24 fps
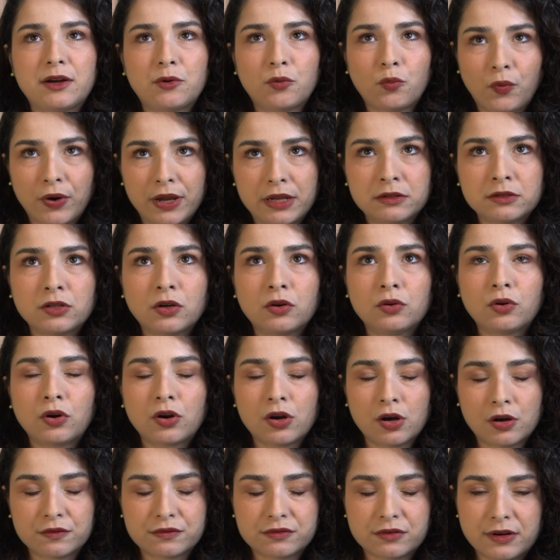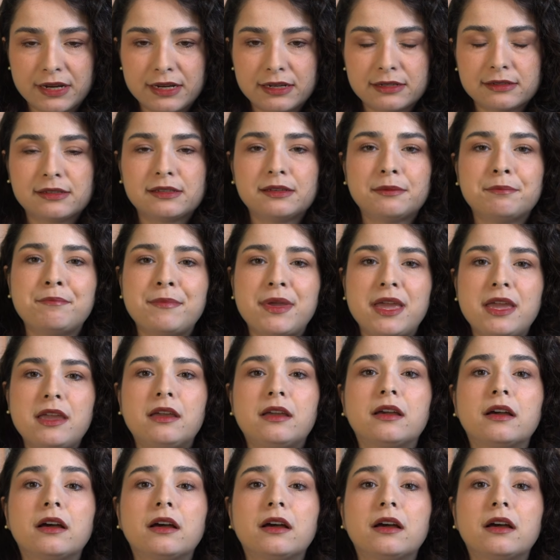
window coverings make